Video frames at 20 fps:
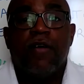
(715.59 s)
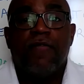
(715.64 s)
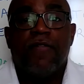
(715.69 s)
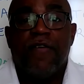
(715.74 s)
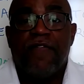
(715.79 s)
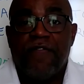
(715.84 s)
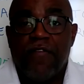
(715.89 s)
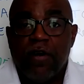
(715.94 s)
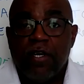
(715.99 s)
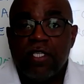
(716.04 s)

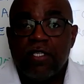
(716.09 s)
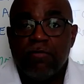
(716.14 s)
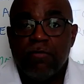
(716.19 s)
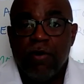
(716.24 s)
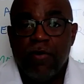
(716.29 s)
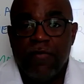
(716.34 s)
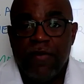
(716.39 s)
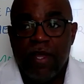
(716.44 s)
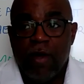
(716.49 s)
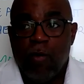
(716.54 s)
the first
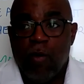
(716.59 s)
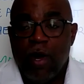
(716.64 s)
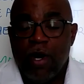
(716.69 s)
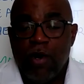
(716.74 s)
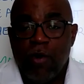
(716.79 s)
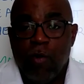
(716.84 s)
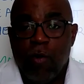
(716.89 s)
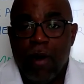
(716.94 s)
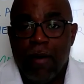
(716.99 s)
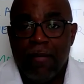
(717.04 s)
movie in
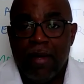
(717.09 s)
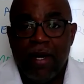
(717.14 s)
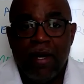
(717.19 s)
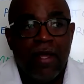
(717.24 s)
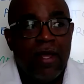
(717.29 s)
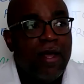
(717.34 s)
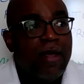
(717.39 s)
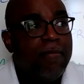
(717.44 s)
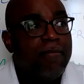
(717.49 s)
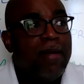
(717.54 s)
Wonder Woman,
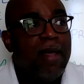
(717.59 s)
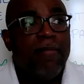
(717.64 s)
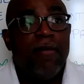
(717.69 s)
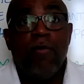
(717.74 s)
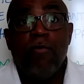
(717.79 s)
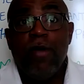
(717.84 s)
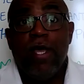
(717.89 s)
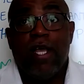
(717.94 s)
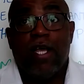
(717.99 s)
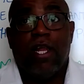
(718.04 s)
maybe
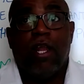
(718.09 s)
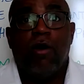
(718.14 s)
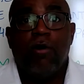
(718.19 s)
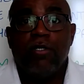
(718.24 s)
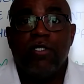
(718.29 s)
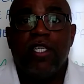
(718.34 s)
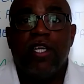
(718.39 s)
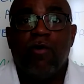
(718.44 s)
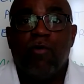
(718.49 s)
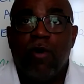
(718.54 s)
we
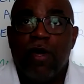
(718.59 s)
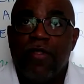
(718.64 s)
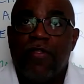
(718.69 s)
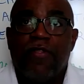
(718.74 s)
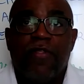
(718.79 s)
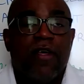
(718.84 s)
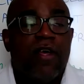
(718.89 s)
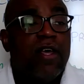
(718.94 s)
close it with